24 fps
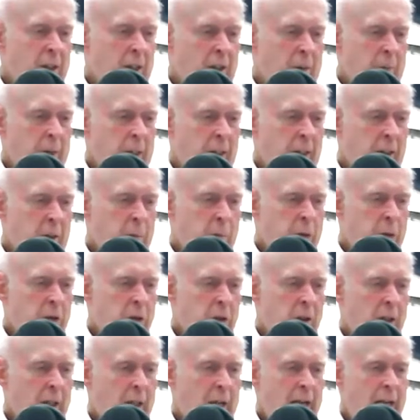My
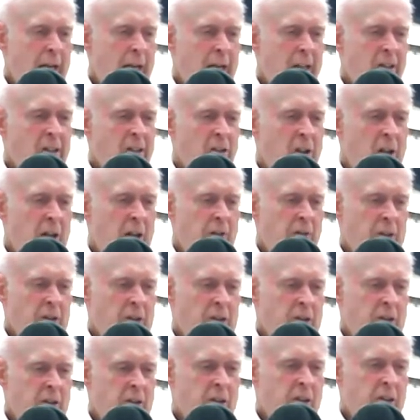computer guy has an
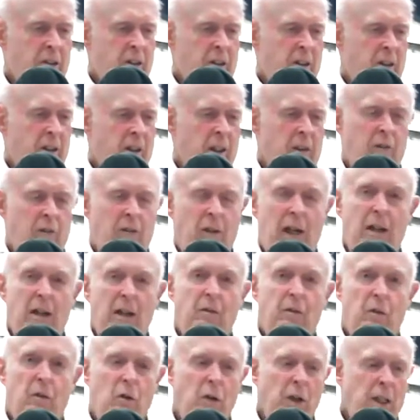office. It's at
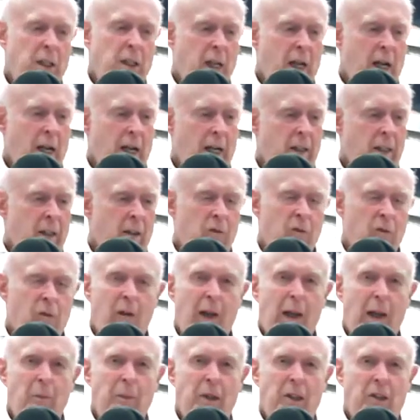549
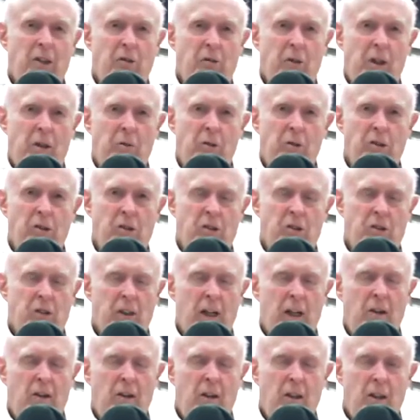Fleming Street, which is
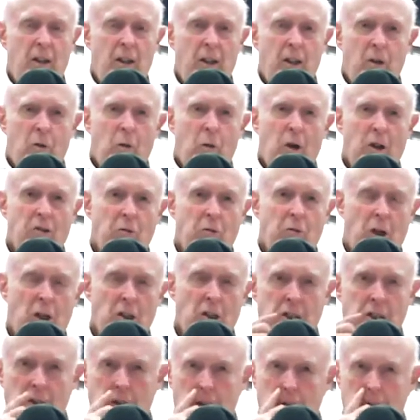on West
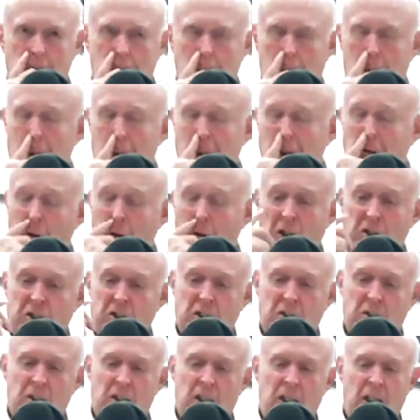Washington or East
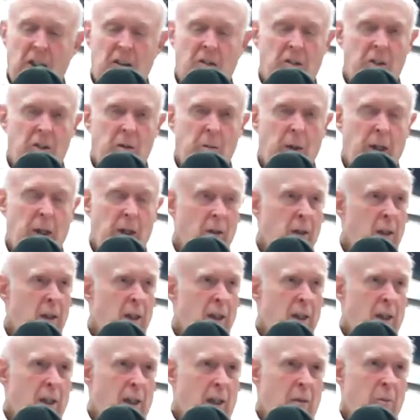Washington, actually about
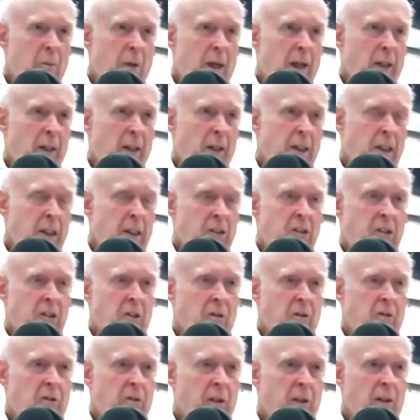a mile east
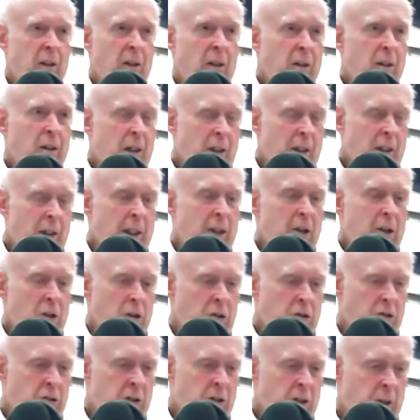of
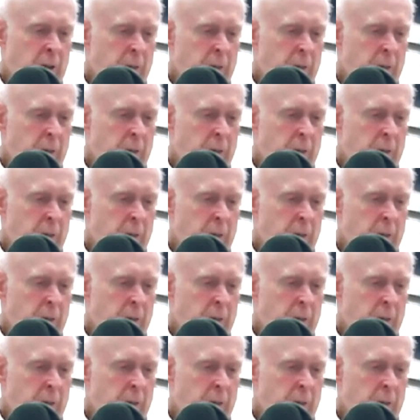Lyndhurst.